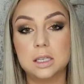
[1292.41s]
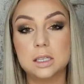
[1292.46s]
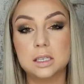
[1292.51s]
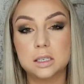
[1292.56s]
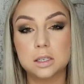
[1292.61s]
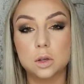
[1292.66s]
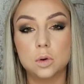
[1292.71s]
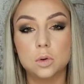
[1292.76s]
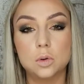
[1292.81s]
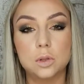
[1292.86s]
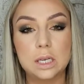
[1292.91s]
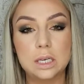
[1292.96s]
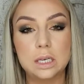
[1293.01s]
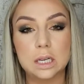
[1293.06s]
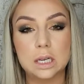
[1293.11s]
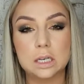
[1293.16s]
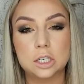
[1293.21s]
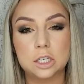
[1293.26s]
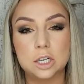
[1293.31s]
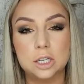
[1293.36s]
This is the only
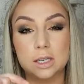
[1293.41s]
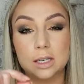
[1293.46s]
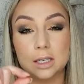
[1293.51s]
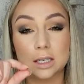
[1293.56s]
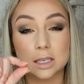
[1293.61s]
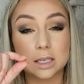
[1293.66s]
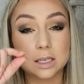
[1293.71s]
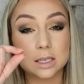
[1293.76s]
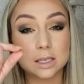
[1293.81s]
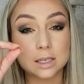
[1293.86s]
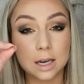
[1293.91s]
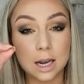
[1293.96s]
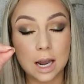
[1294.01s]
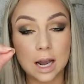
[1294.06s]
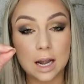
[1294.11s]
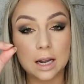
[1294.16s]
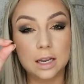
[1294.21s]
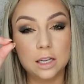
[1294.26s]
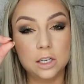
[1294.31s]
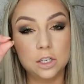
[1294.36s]
NYX shade that has
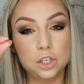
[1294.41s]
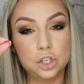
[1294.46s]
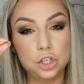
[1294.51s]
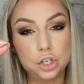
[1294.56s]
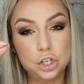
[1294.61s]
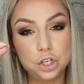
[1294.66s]
slightly